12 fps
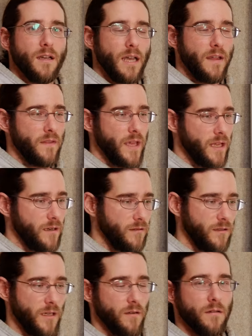and
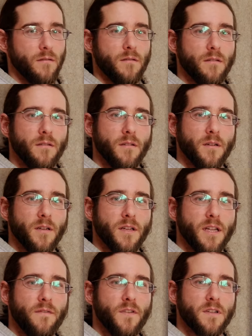then,
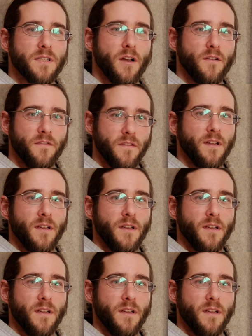give yourself